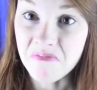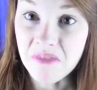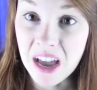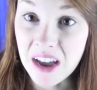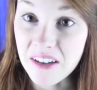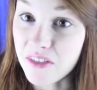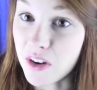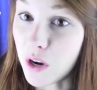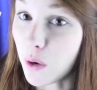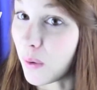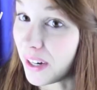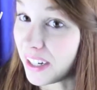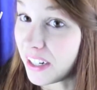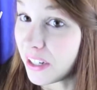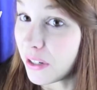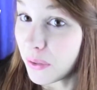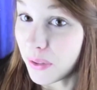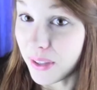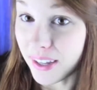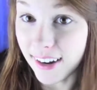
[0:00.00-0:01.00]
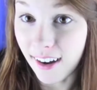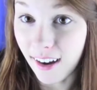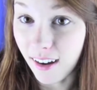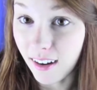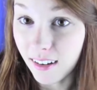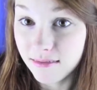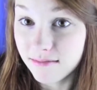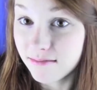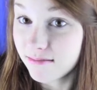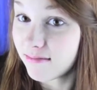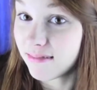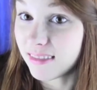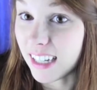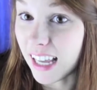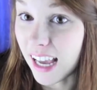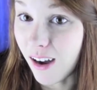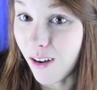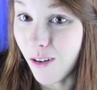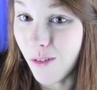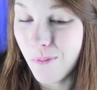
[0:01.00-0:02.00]
have no idea who they are
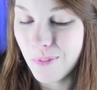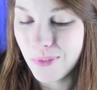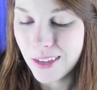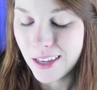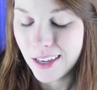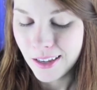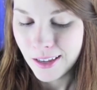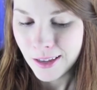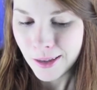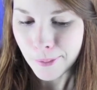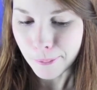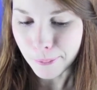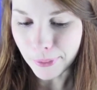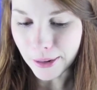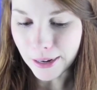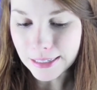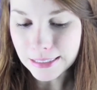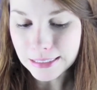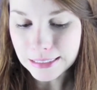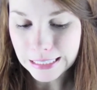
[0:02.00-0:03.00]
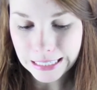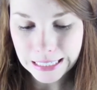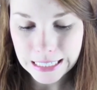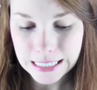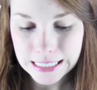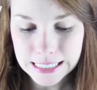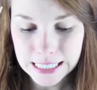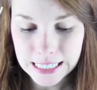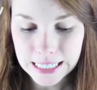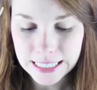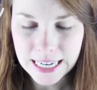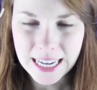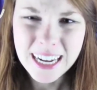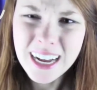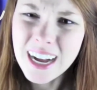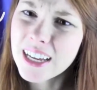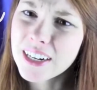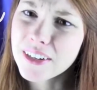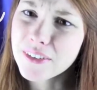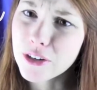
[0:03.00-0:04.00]
now. But like I said, I
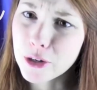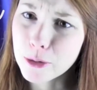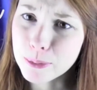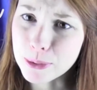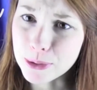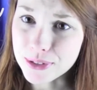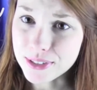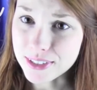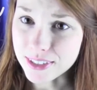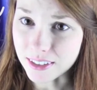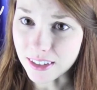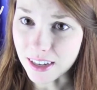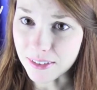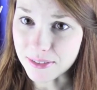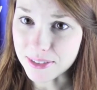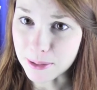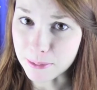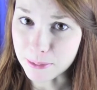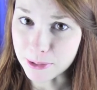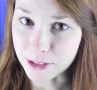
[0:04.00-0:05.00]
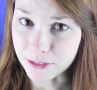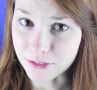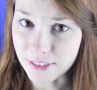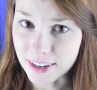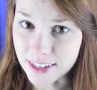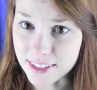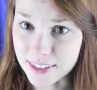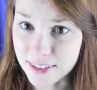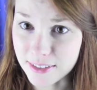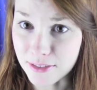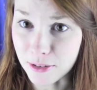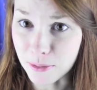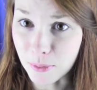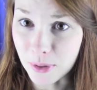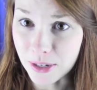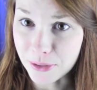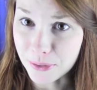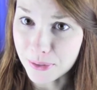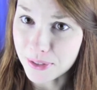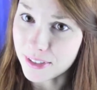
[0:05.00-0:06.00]
kind of hope you still have some of your friends from
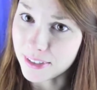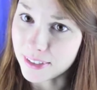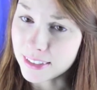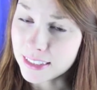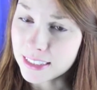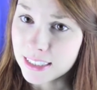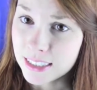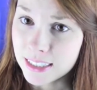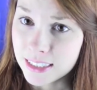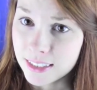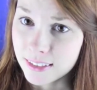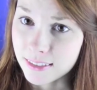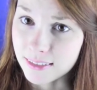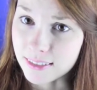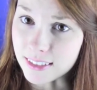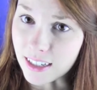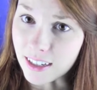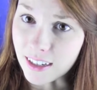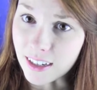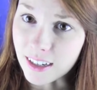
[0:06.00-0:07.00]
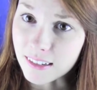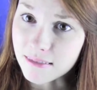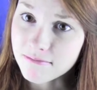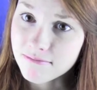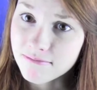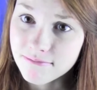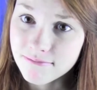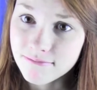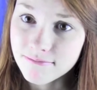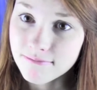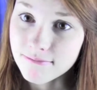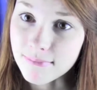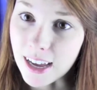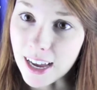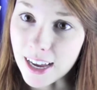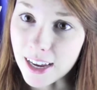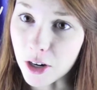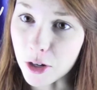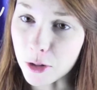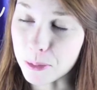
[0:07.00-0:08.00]
when you were younger.
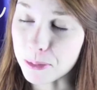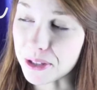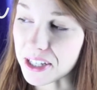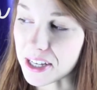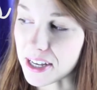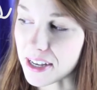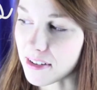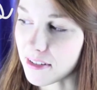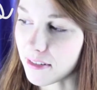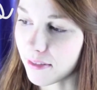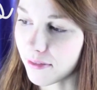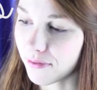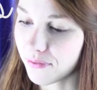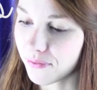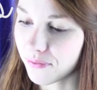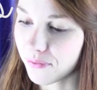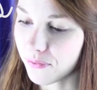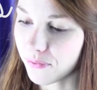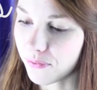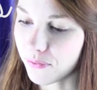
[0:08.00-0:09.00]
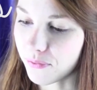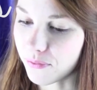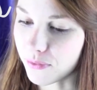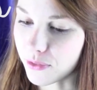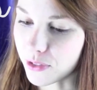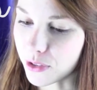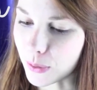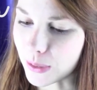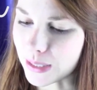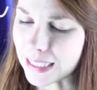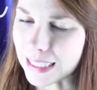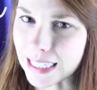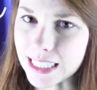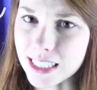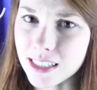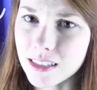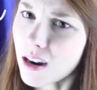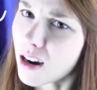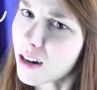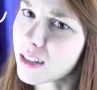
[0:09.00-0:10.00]
I hope that you at
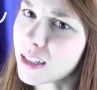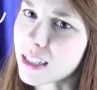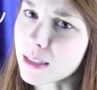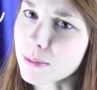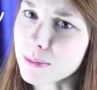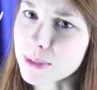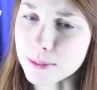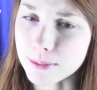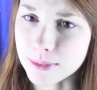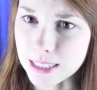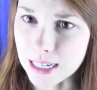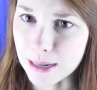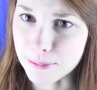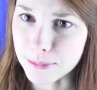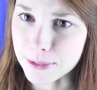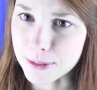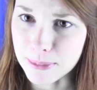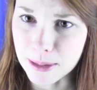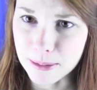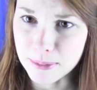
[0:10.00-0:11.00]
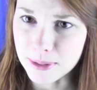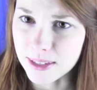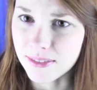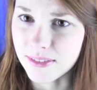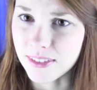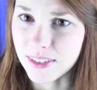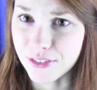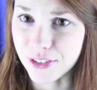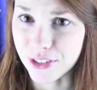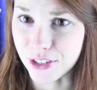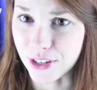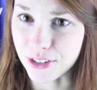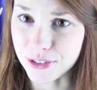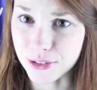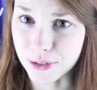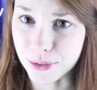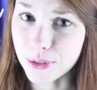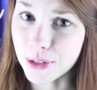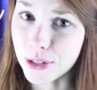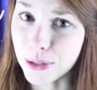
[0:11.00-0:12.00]
least talk to them sometimes, maybe even if you're not
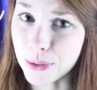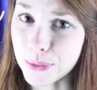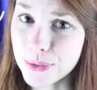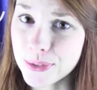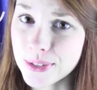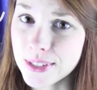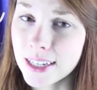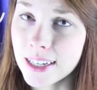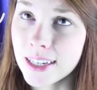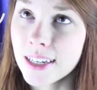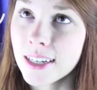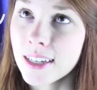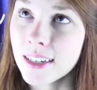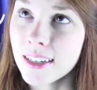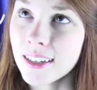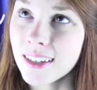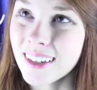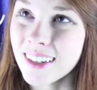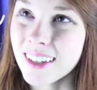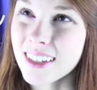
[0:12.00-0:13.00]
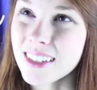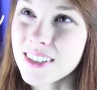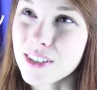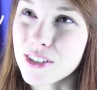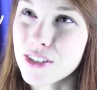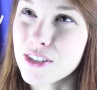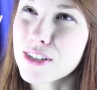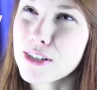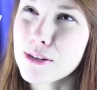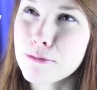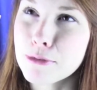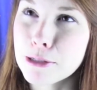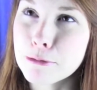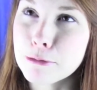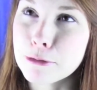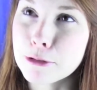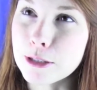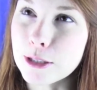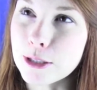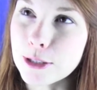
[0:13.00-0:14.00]
so close. Because there are some
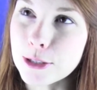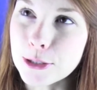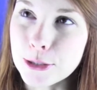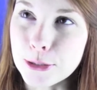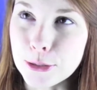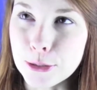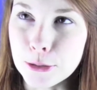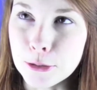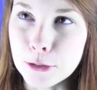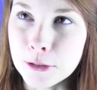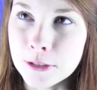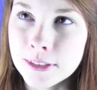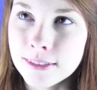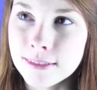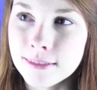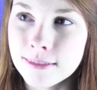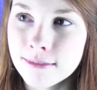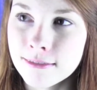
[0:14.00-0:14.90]
people who